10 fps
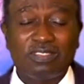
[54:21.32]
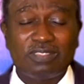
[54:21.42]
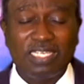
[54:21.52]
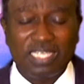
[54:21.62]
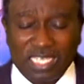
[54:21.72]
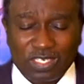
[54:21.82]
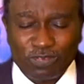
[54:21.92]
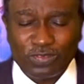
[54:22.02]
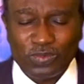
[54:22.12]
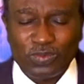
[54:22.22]
learn
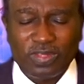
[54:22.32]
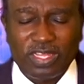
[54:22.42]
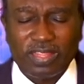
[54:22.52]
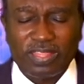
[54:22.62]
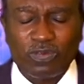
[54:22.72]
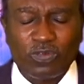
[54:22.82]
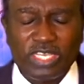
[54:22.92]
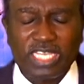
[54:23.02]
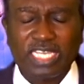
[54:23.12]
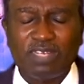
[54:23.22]
of you, that
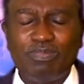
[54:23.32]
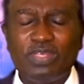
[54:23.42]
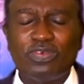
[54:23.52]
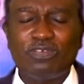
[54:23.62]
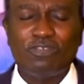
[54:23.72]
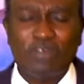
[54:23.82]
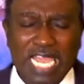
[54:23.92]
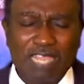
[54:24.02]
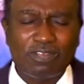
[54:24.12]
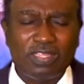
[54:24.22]
we can be
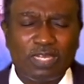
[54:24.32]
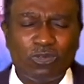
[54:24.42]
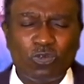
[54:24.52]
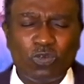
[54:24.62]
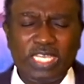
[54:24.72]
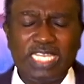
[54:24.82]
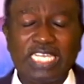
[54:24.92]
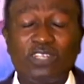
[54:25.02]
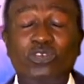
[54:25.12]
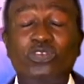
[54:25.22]
revived, that we
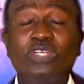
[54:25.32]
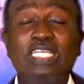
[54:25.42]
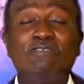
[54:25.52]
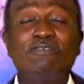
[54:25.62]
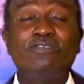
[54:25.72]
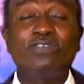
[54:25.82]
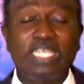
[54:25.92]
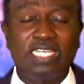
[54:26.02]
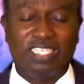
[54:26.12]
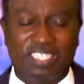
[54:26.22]
can drink
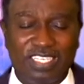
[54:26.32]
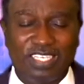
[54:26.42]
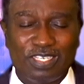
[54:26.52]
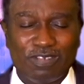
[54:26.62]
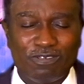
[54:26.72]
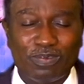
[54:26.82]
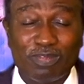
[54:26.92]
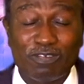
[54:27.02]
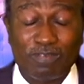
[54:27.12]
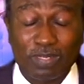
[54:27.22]
freely from
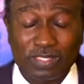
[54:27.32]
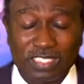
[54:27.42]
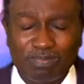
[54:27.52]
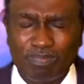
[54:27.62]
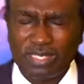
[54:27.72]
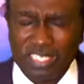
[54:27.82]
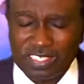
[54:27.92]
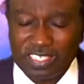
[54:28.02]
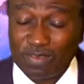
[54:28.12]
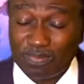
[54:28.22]
the fountain.
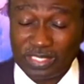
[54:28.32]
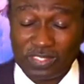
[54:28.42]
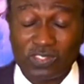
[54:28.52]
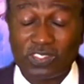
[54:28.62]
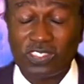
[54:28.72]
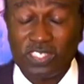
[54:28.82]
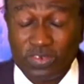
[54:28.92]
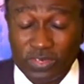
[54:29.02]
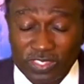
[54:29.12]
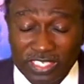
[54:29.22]
Please help us to
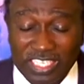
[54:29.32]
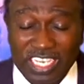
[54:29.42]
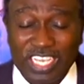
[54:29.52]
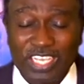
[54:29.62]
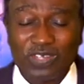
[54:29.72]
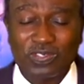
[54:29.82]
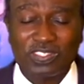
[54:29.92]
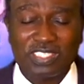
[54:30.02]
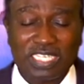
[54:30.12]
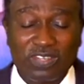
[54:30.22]
seriously
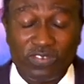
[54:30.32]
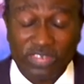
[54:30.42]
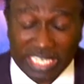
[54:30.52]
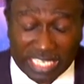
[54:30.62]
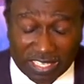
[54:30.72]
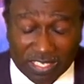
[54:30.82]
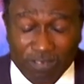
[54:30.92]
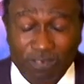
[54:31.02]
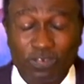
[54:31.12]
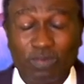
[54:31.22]
consider drinking
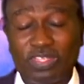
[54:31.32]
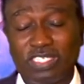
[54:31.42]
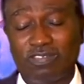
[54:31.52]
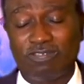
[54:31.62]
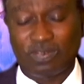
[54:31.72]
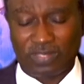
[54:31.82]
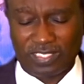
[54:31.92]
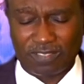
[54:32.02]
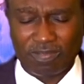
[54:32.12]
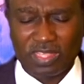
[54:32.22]
from this
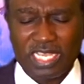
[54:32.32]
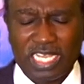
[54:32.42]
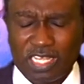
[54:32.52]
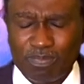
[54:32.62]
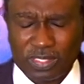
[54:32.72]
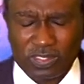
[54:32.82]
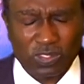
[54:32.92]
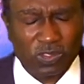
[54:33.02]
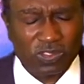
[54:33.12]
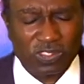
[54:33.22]
fountain. Help us
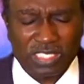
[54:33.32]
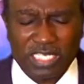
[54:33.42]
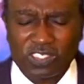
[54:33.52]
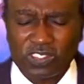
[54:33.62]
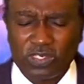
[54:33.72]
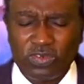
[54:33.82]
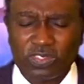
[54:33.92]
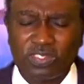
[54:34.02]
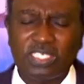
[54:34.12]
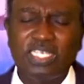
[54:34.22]
to consider
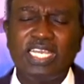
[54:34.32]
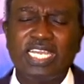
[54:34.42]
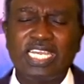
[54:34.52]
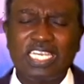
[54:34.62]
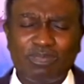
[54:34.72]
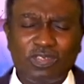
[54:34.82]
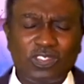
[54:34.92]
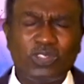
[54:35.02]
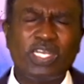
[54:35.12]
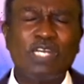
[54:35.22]
seriously coming
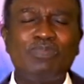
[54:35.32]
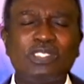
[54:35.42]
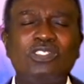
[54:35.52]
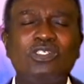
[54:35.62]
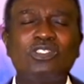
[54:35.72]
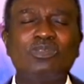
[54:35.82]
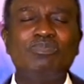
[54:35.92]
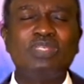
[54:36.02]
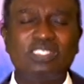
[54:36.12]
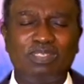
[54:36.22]
to you. Help us not to
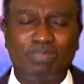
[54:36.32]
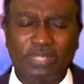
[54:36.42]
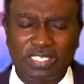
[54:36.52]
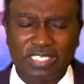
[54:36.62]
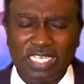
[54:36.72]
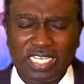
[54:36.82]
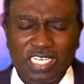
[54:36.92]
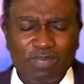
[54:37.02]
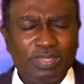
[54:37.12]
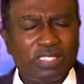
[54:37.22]
miss the point.
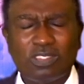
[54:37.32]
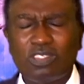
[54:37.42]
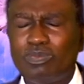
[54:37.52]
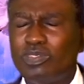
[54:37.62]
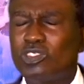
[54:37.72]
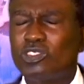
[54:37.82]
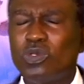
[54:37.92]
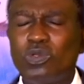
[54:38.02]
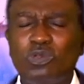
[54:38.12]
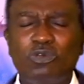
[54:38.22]
Help us not to be
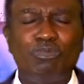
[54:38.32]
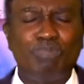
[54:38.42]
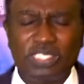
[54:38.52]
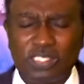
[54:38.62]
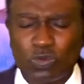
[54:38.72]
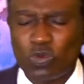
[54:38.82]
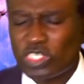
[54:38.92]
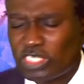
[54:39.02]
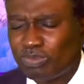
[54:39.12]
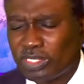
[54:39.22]
so busy
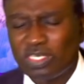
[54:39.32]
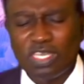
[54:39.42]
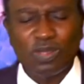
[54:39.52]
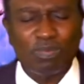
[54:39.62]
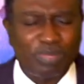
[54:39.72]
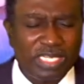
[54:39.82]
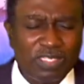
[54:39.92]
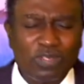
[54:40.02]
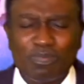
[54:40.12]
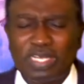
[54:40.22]
worshiping,
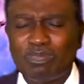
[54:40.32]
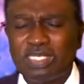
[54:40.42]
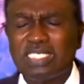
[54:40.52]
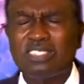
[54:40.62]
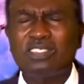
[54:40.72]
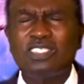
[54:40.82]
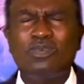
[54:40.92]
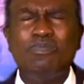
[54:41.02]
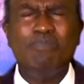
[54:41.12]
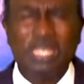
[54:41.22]
obeying commandments, and
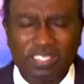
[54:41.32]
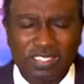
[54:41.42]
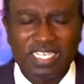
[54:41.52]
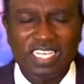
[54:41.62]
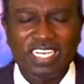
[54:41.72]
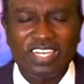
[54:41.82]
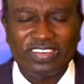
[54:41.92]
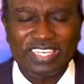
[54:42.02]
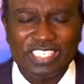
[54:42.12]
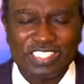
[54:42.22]
still miss a
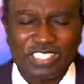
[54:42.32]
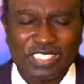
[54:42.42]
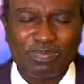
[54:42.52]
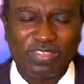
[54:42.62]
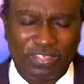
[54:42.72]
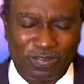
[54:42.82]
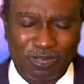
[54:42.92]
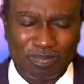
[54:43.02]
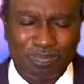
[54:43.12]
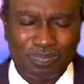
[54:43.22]
relationship with you.
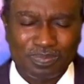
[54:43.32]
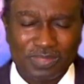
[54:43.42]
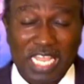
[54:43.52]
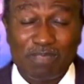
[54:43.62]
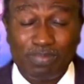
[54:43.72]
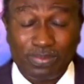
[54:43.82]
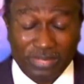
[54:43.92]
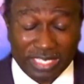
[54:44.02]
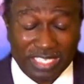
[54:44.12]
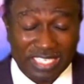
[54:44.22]
I
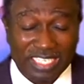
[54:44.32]
pray